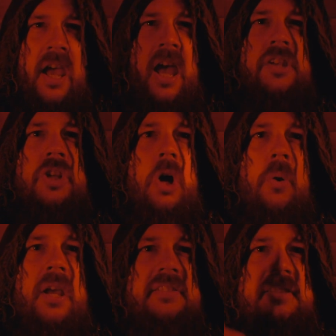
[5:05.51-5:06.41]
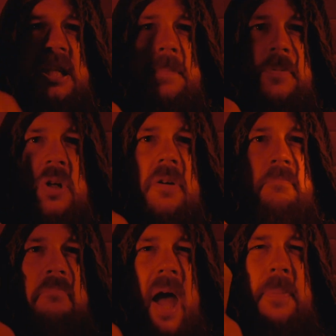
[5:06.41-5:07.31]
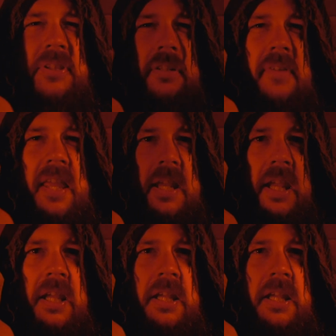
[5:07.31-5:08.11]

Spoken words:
And always keep your map at the ready.